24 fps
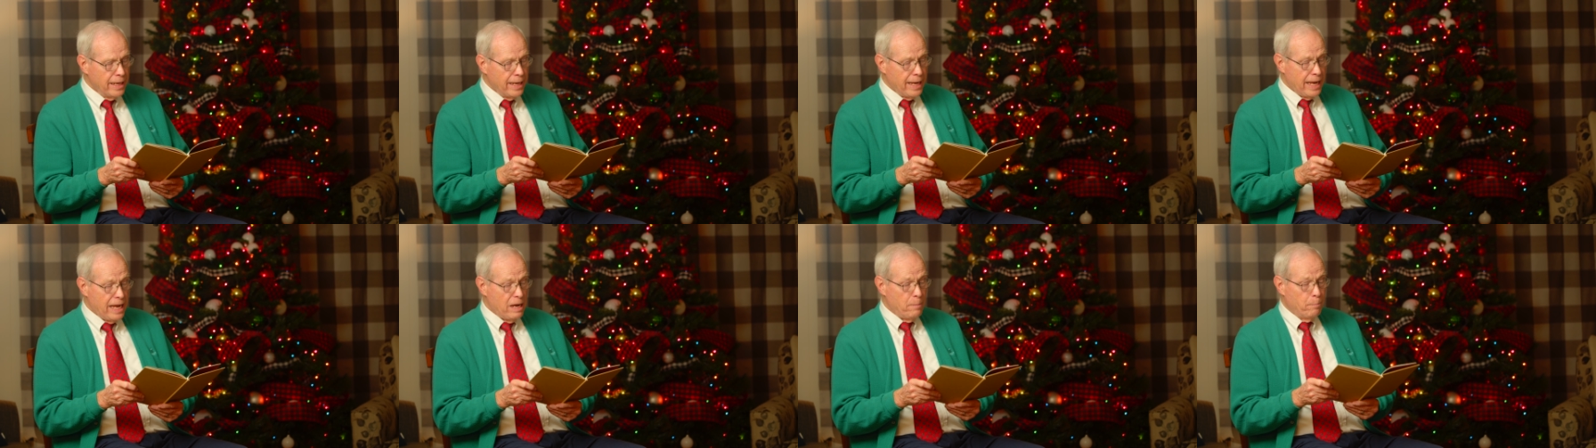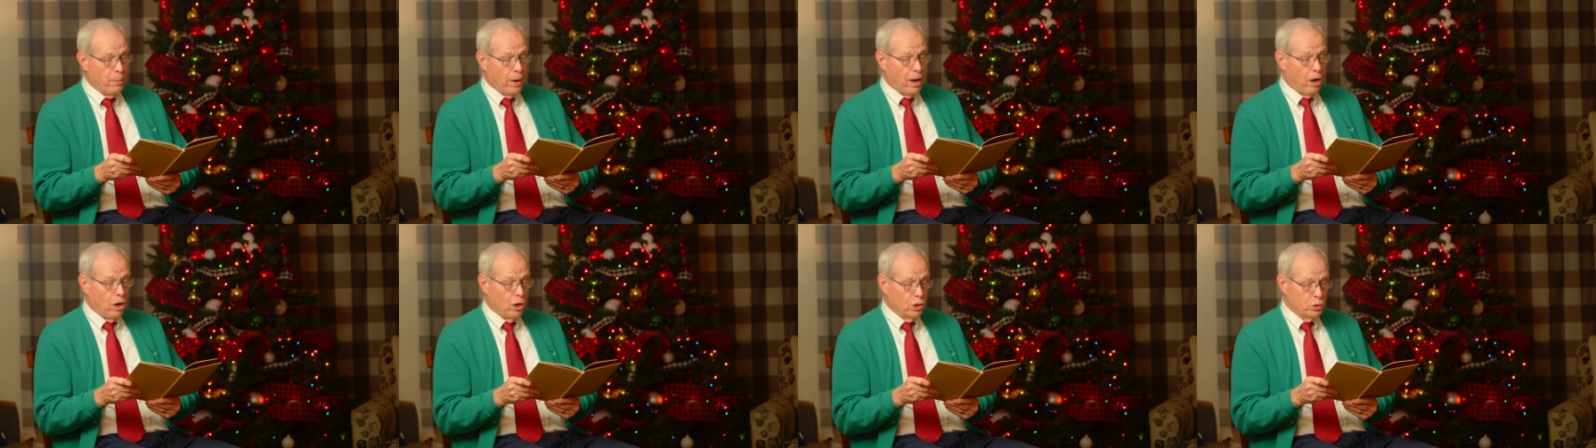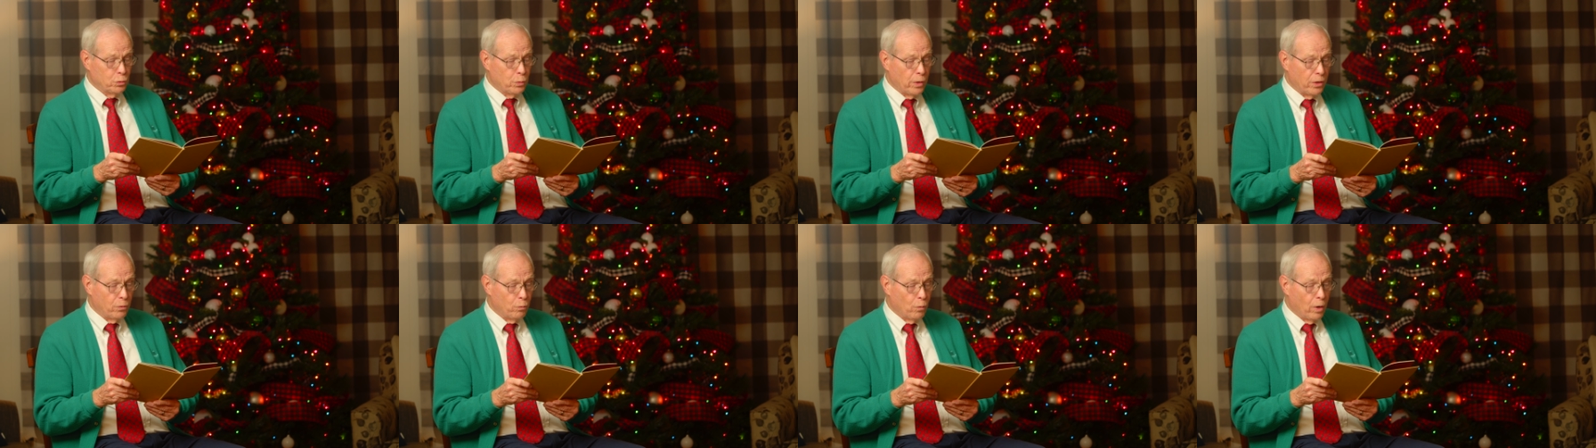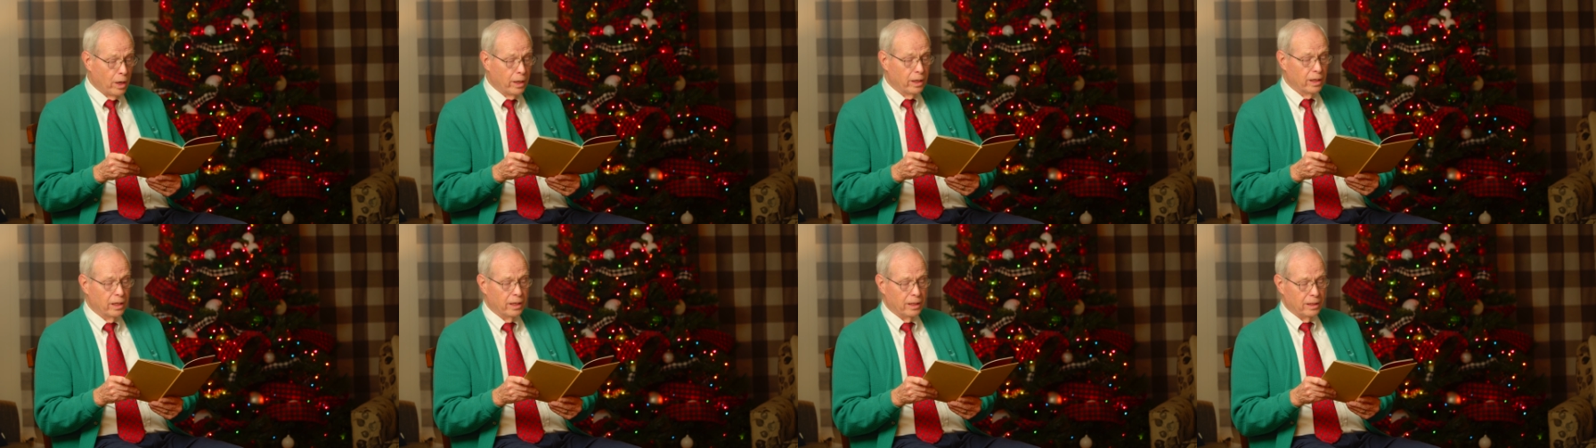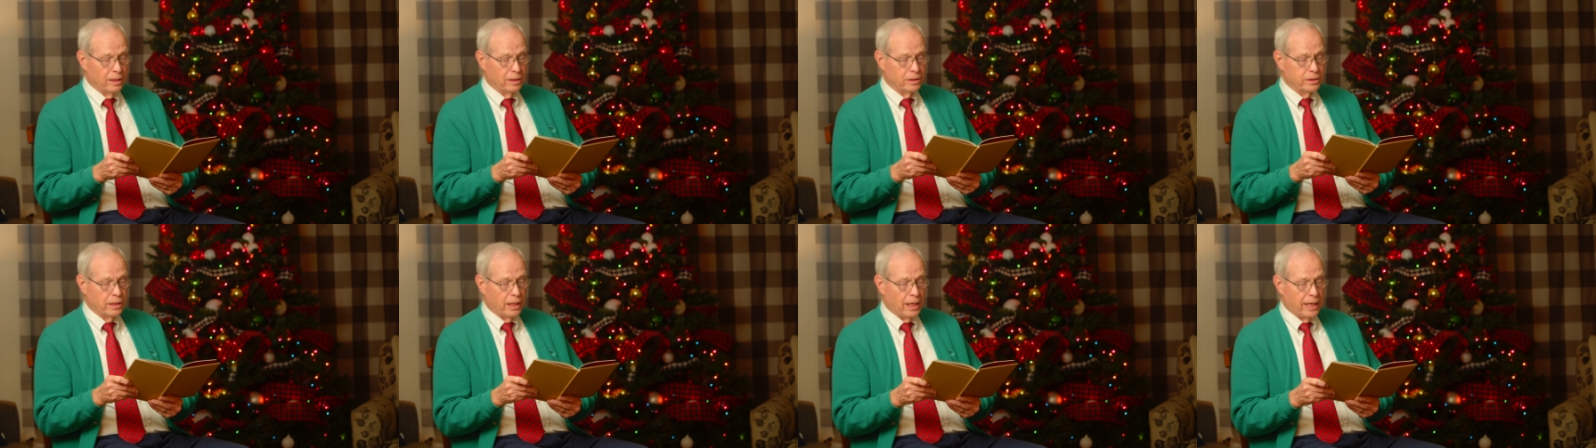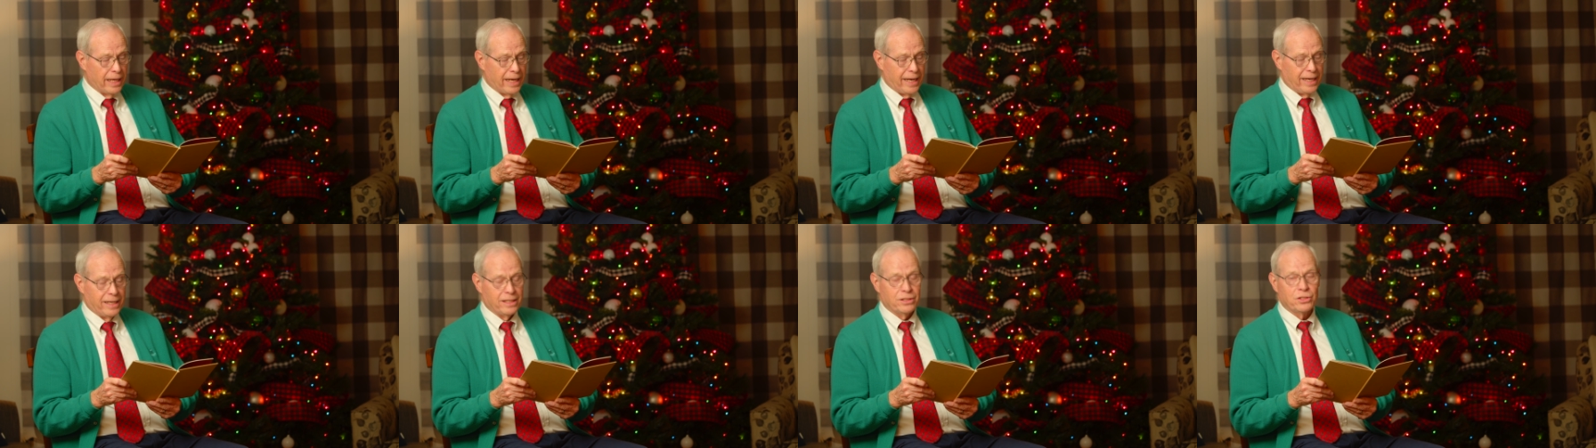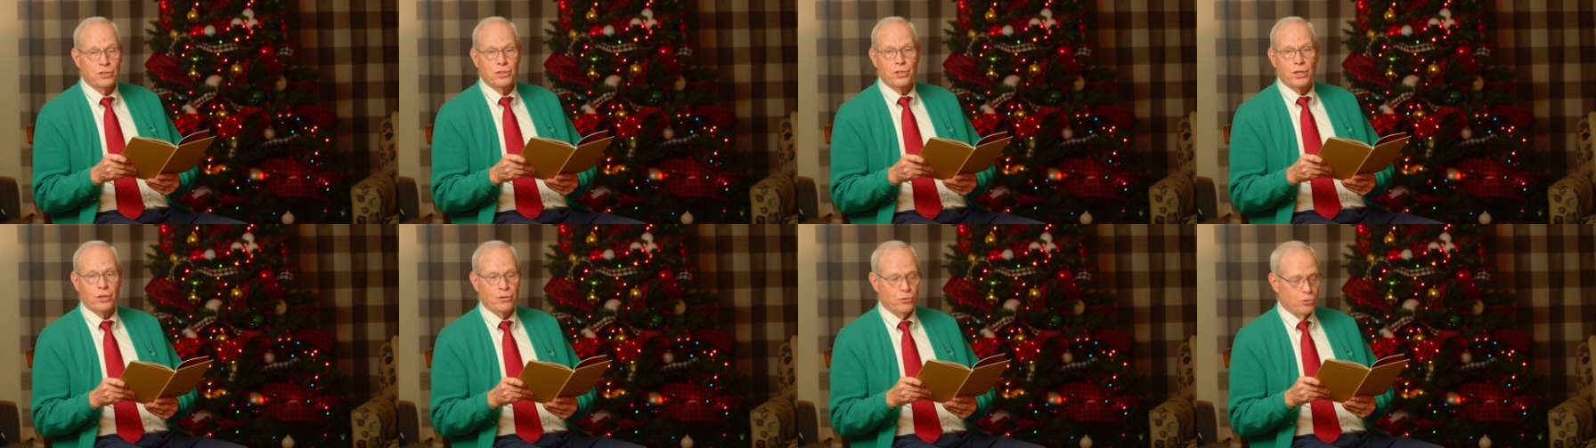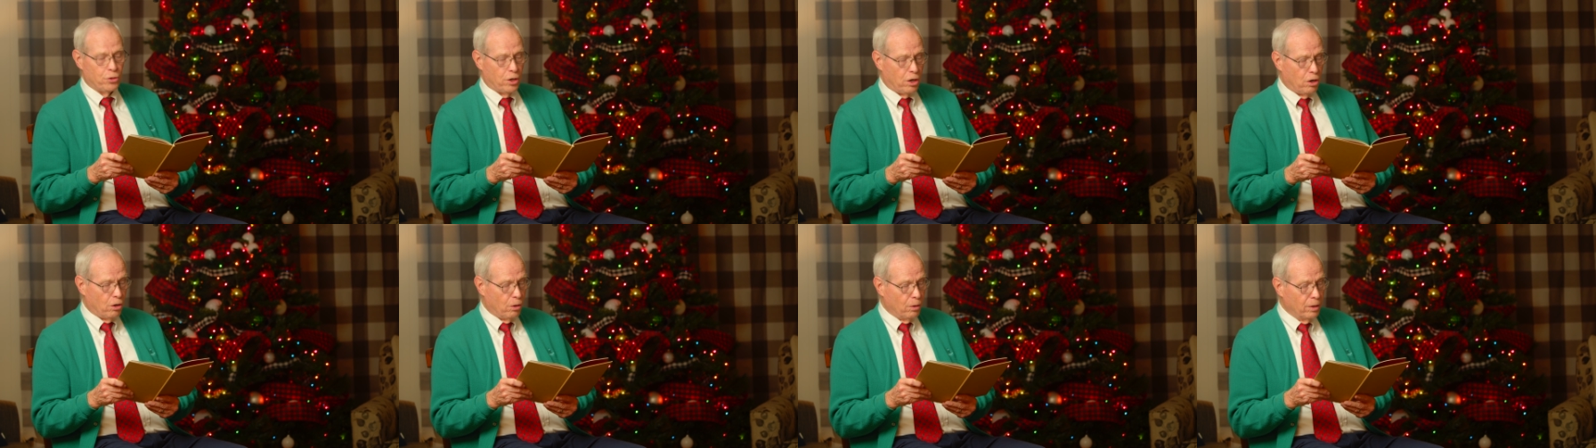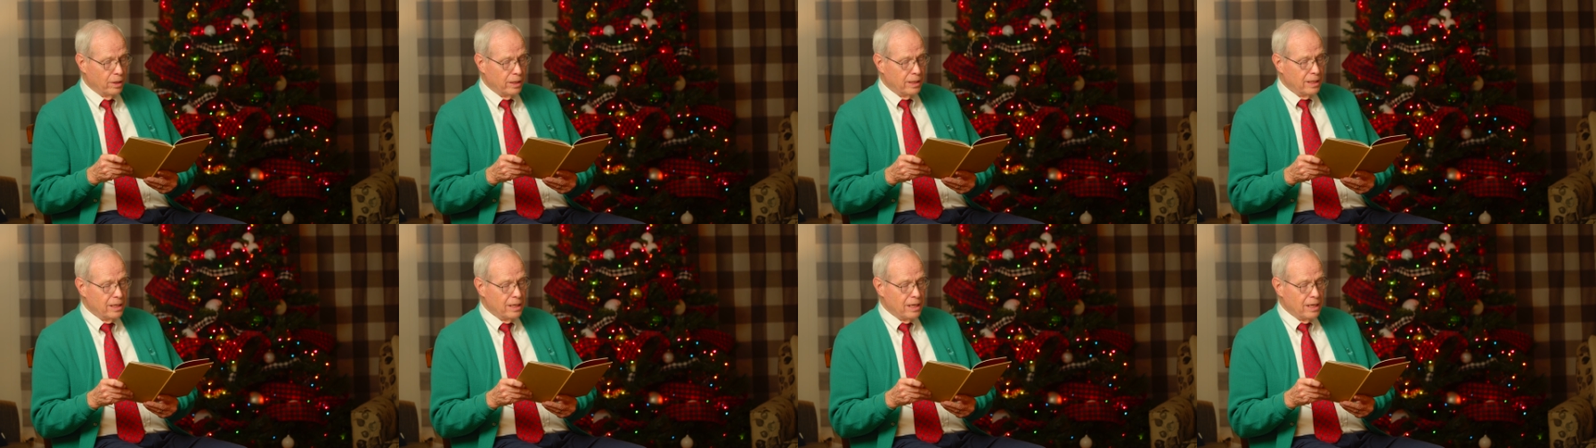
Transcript: He paused with one little lass to draw